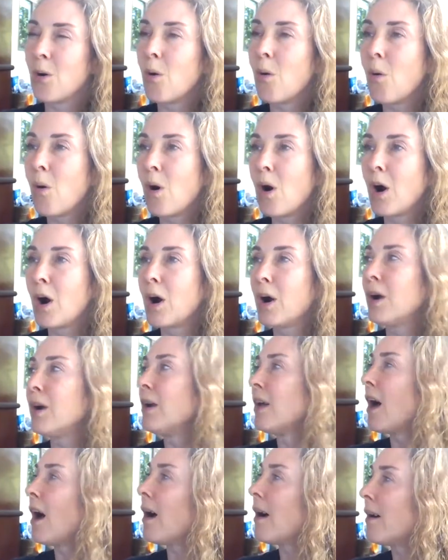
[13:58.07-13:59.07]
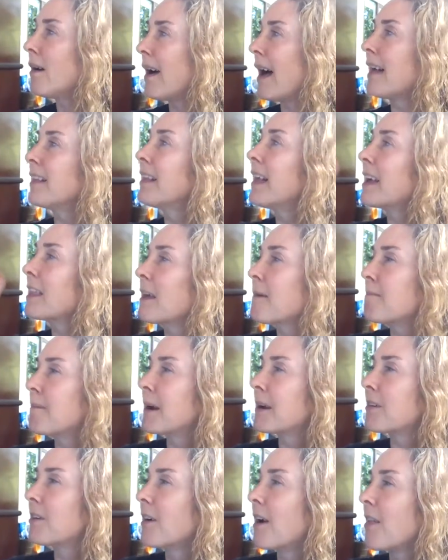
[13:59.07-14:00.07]
Or, I like that
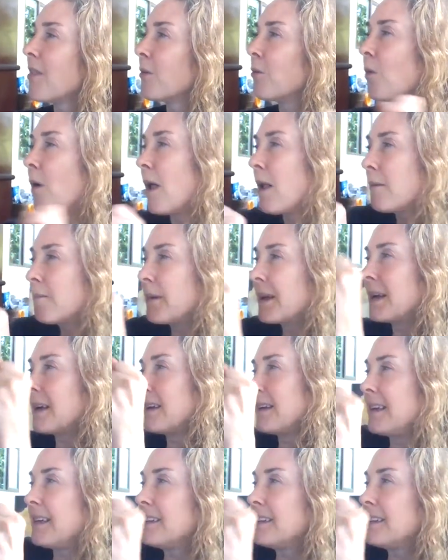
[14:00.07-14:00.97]
picture on the wall, but it